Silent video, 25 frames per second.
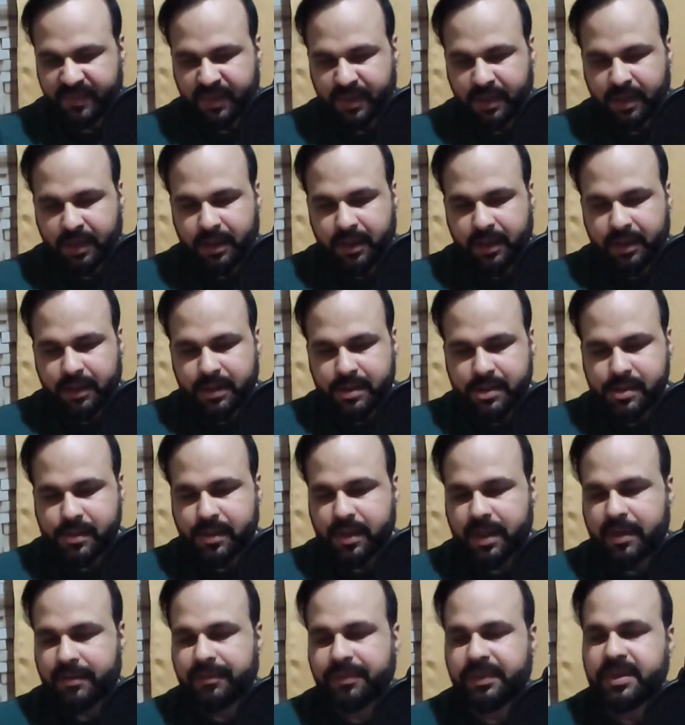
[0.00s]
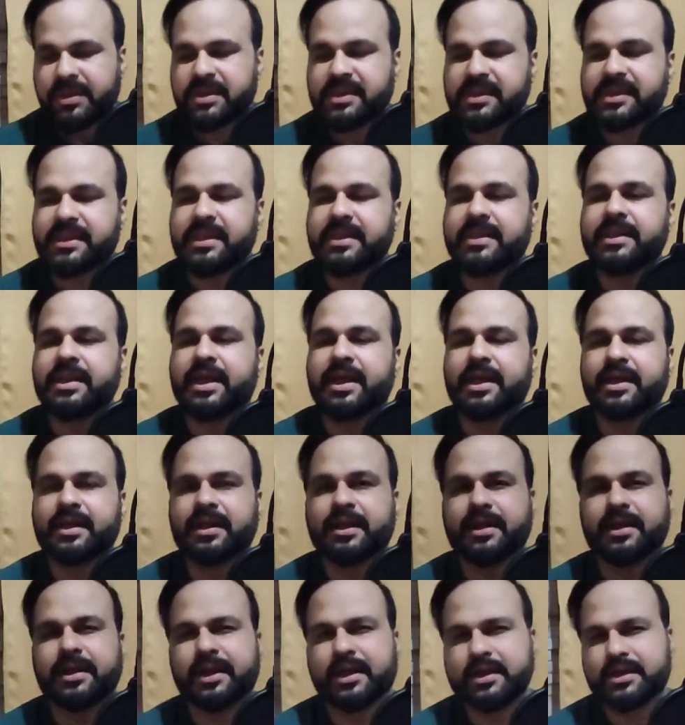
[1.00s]
So yeah, we see that it has
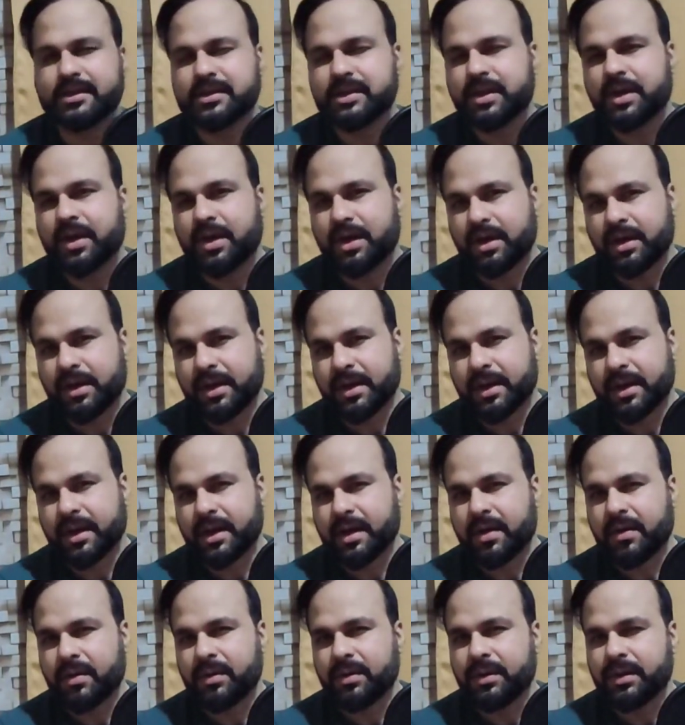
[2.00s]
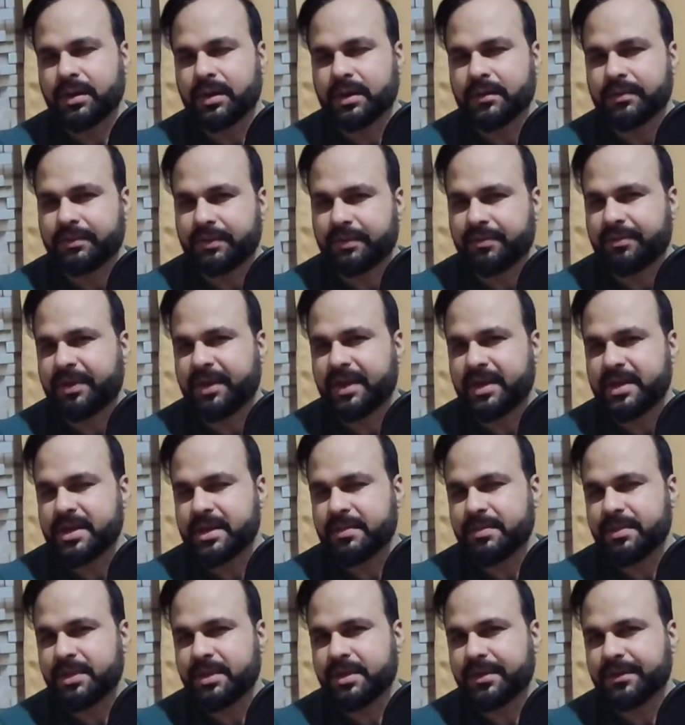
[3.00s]
got around 50 GB
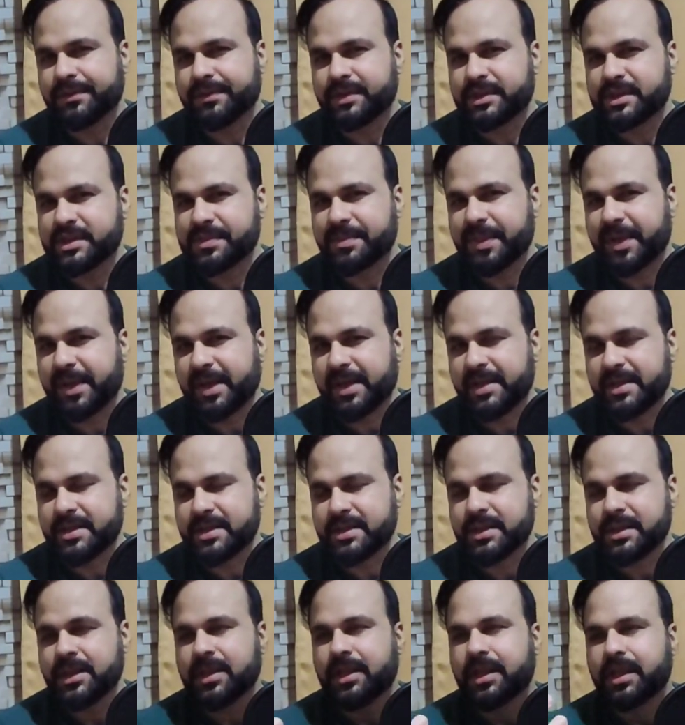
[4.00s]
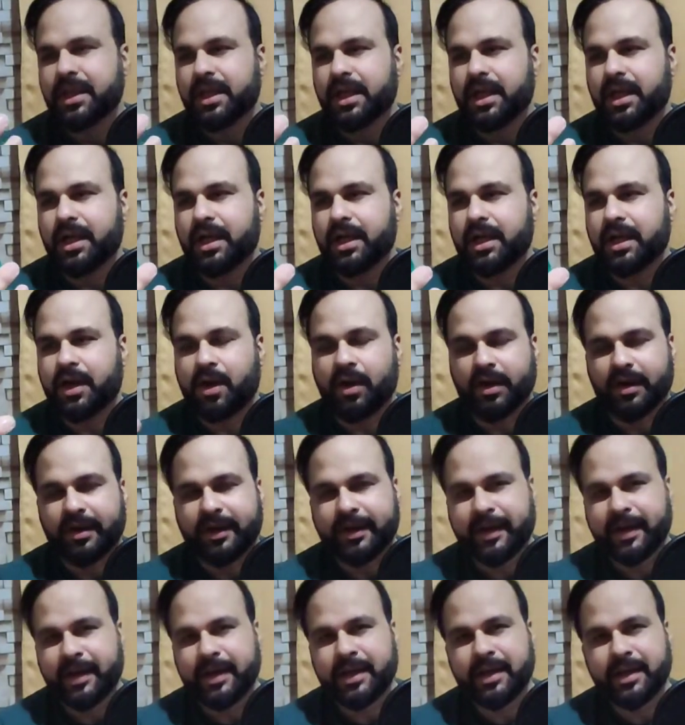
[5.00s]
of space. Already
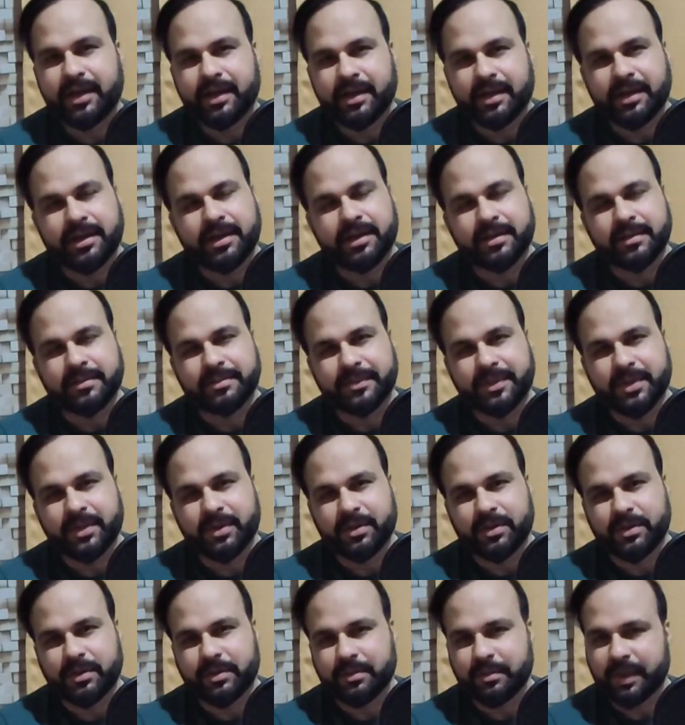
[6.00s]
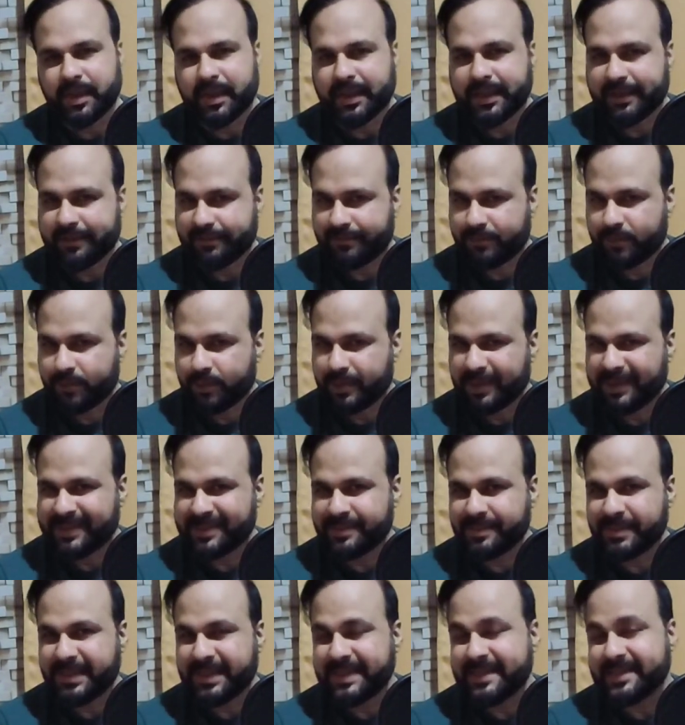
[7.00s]
my phone is being
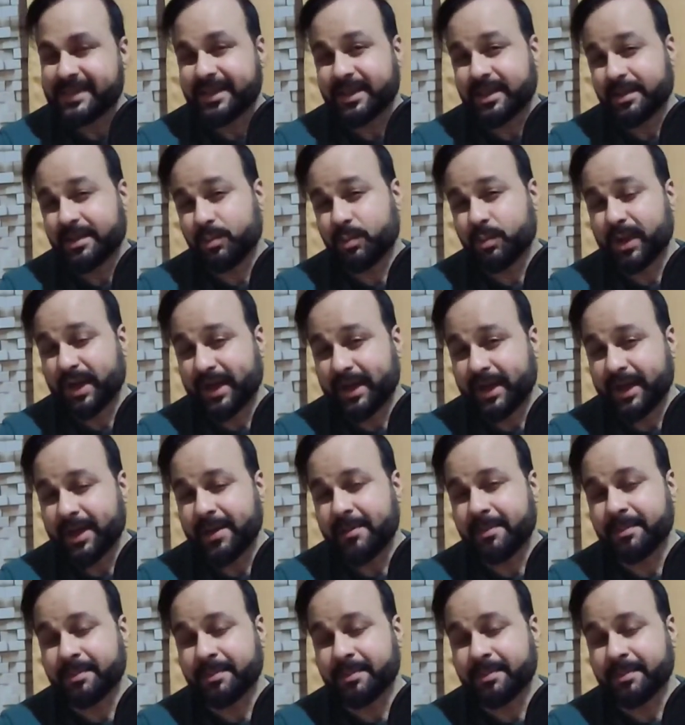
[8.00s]
set up while I'm